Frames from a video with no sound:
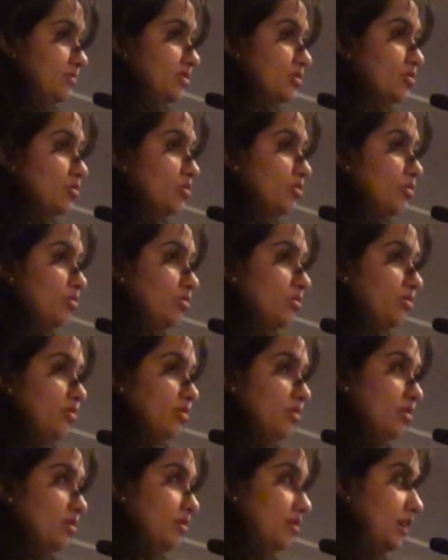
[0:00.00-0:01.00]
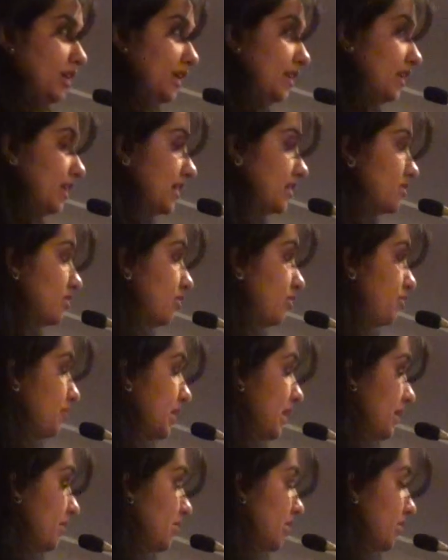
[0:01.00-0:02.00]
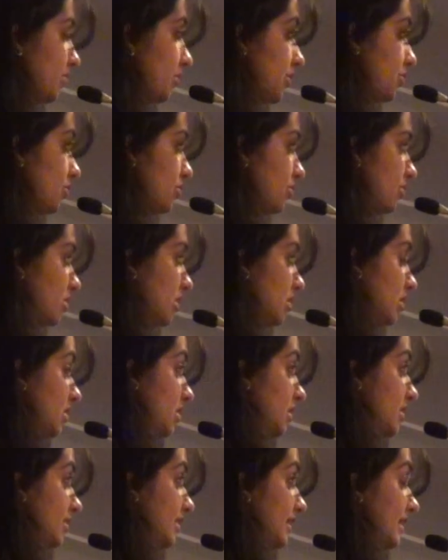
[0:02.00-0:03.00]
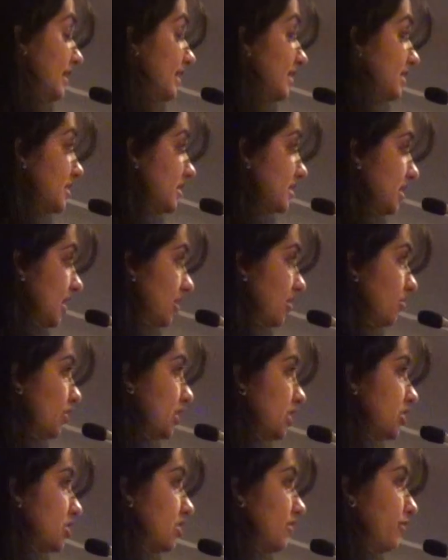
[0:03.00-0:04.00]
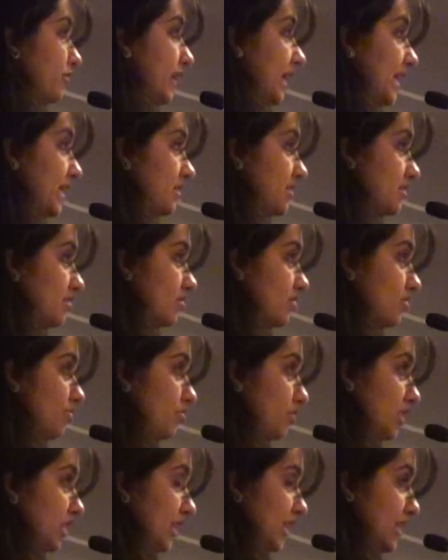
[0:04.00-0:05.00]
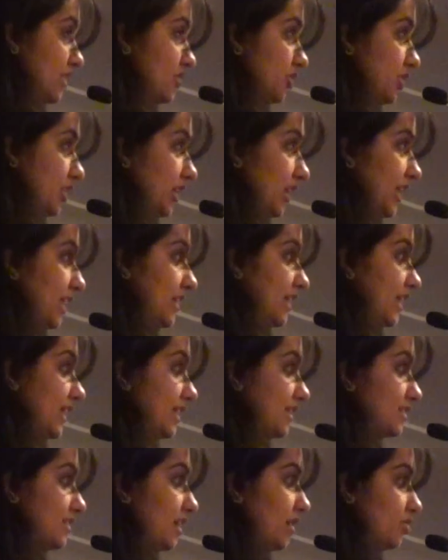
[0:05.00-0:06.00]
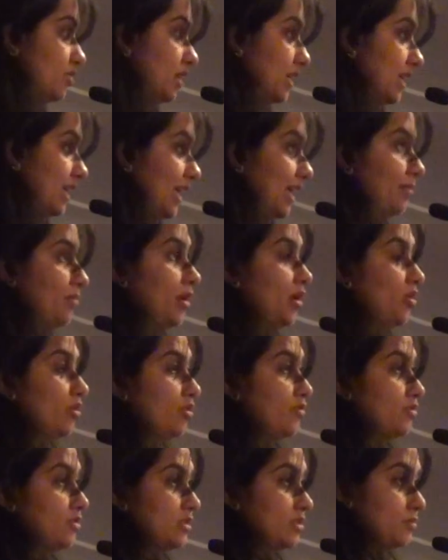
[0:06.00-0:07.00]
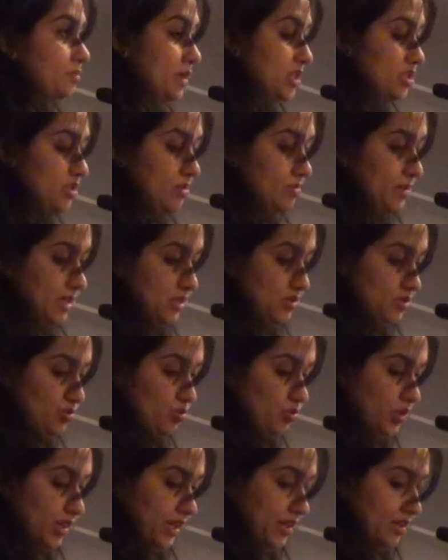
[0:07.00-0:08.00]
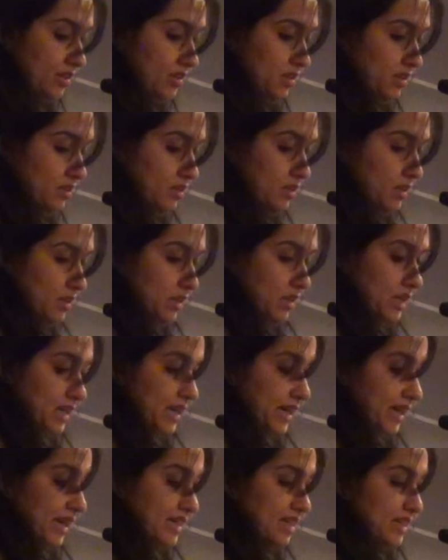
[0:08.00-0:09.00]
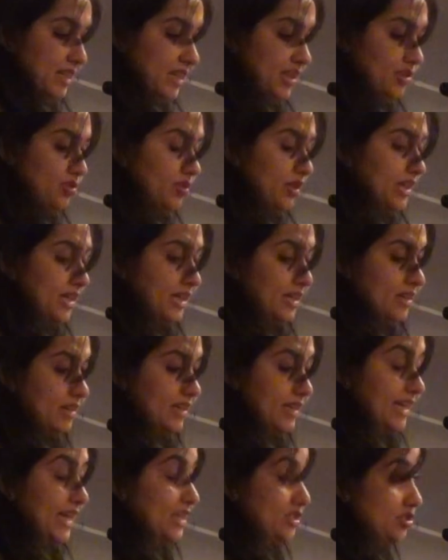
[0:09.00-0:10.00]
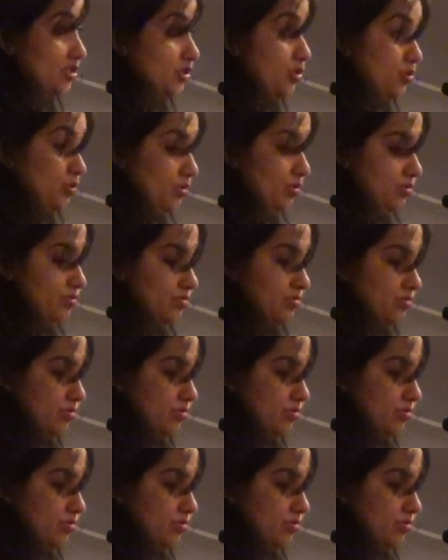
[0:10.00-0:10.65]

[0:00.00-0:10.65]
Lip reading: So in case of BMW, they distinguished the facts with LG, and that is how they came out of this special bench ruling. And then you had Casio.